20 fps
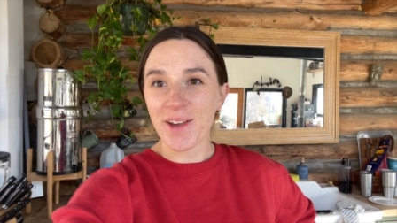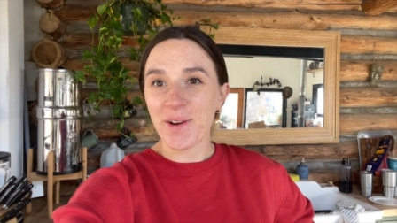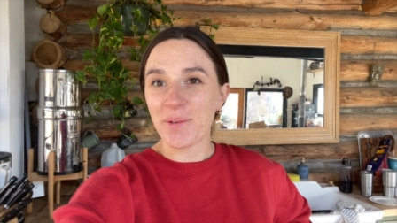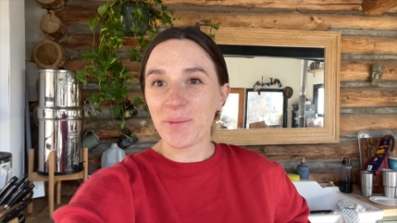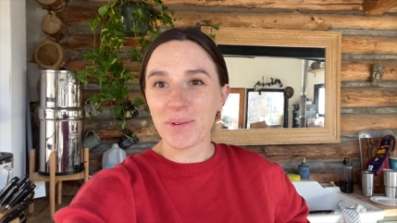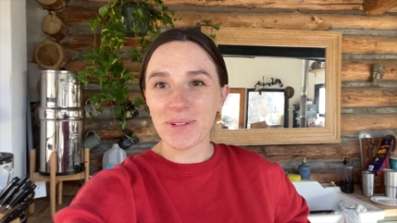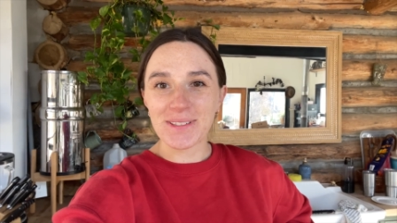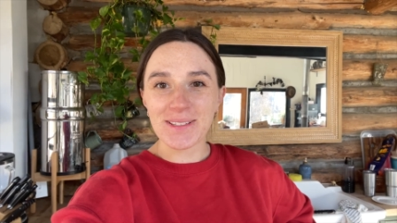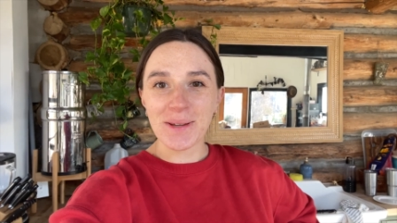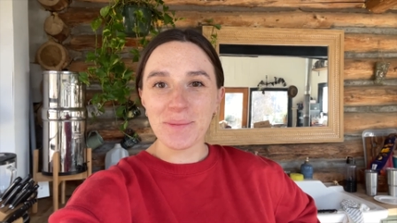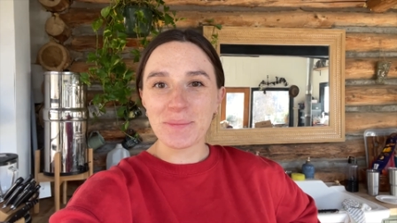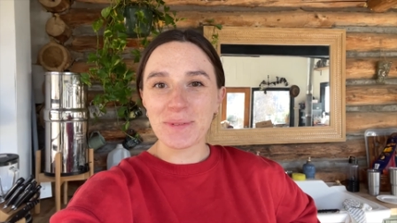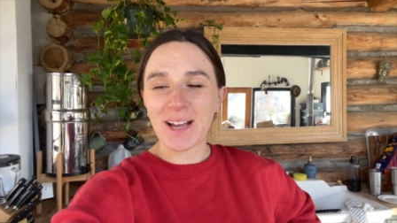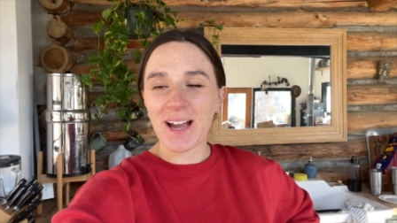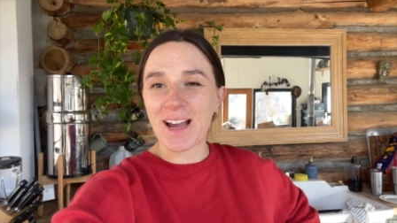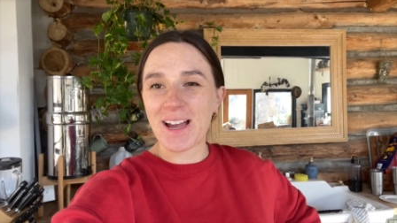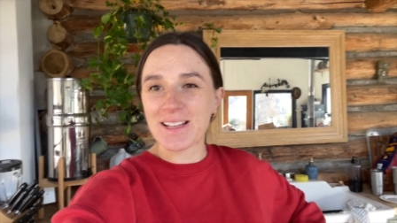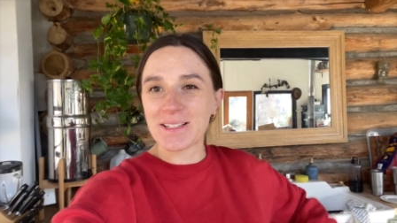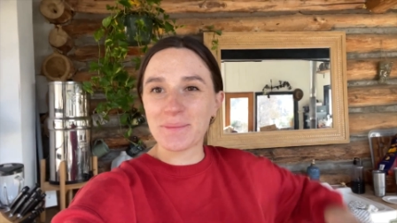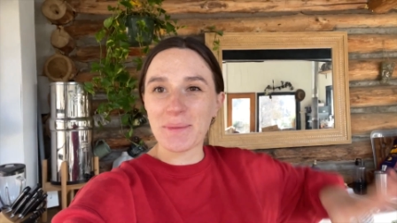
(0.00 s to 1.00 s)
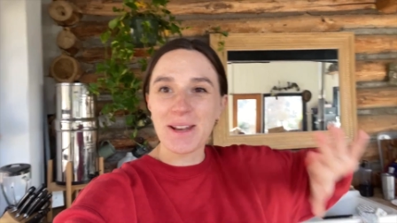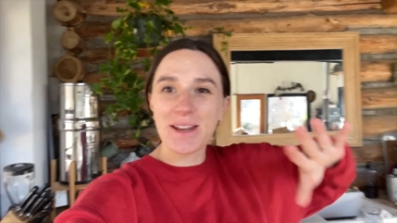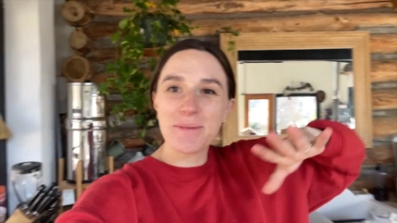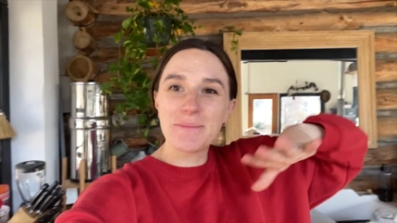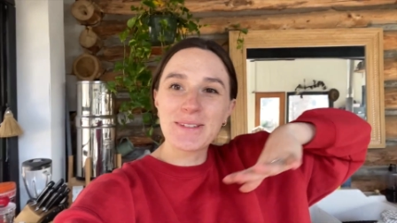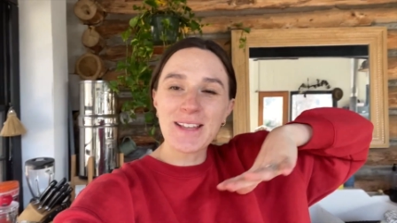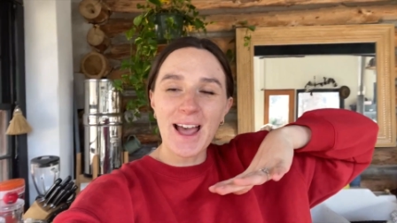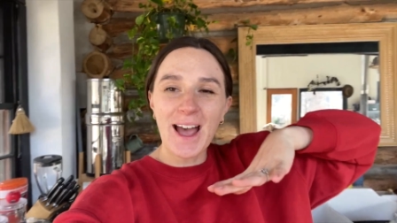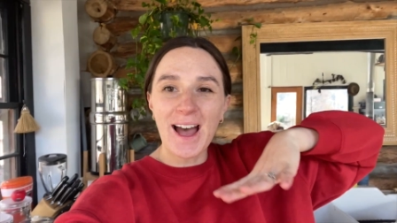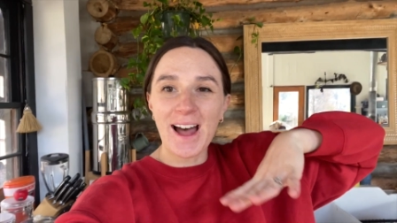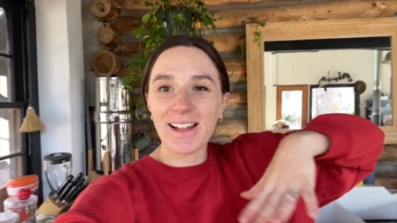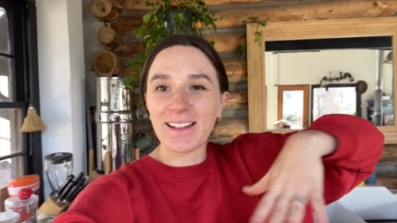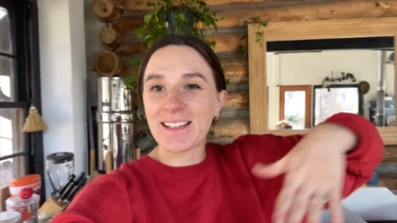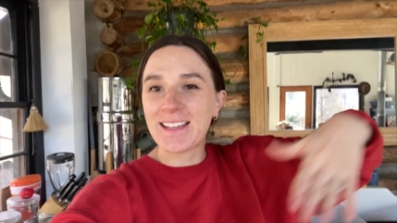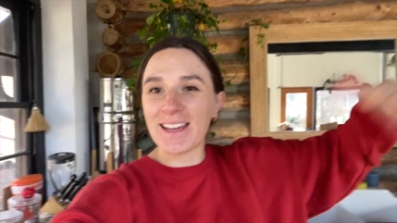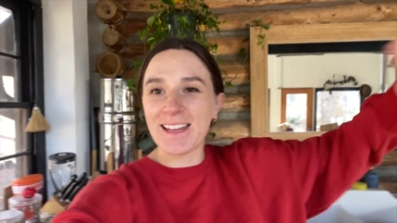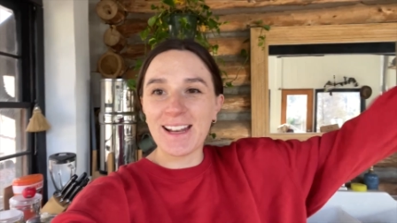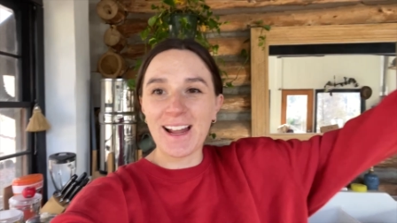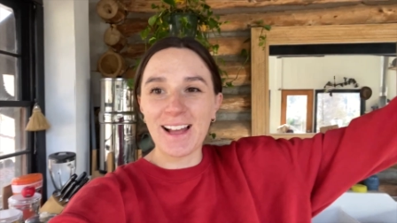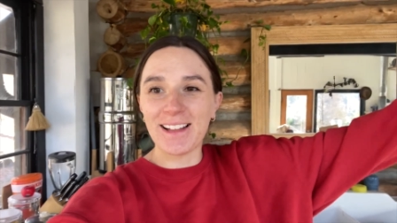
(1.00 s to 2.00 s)
What's up, guys? My name's
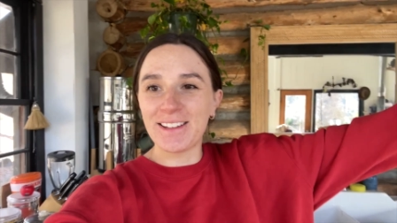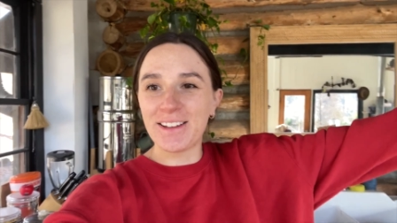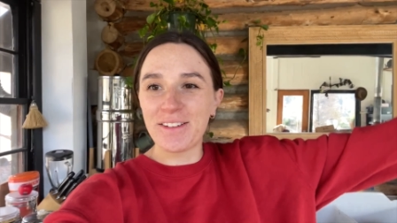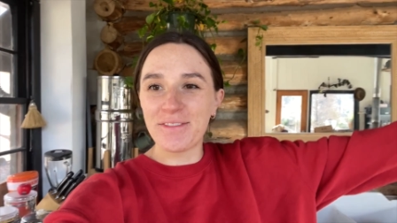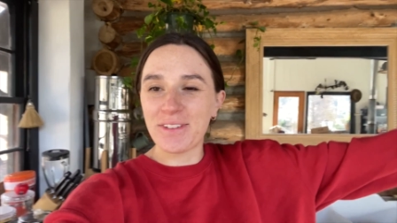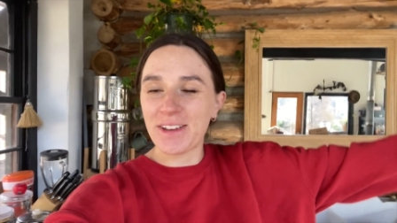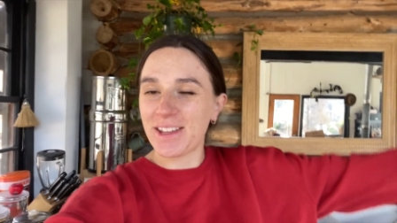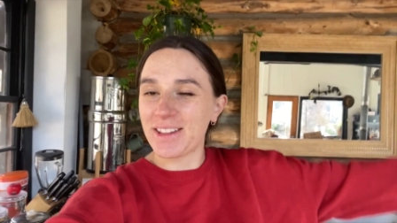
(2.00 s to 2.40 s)
Allie and I live